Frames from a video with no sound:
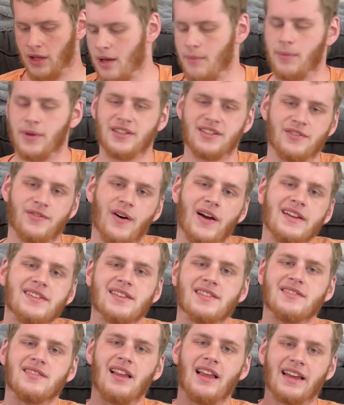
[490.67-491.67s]
But
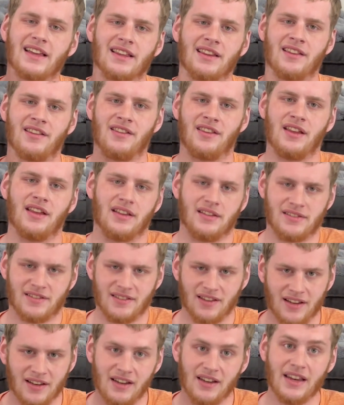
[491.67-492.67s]
devices like
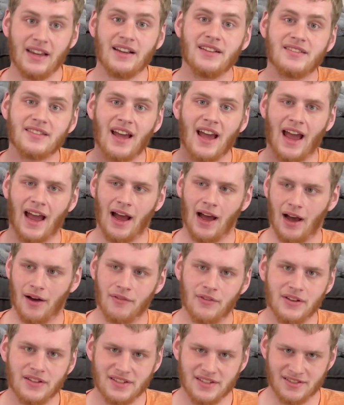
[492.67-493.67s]
this need to
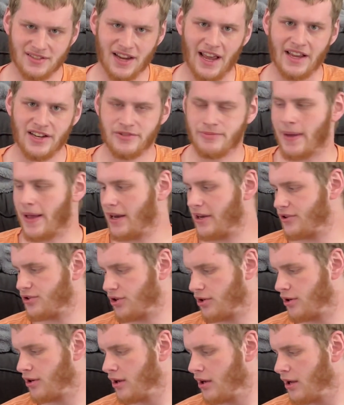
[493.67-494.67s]
have Stage
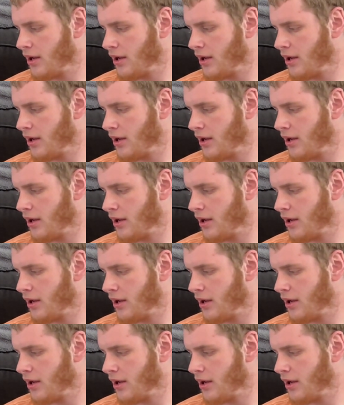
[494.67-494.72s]
Manager.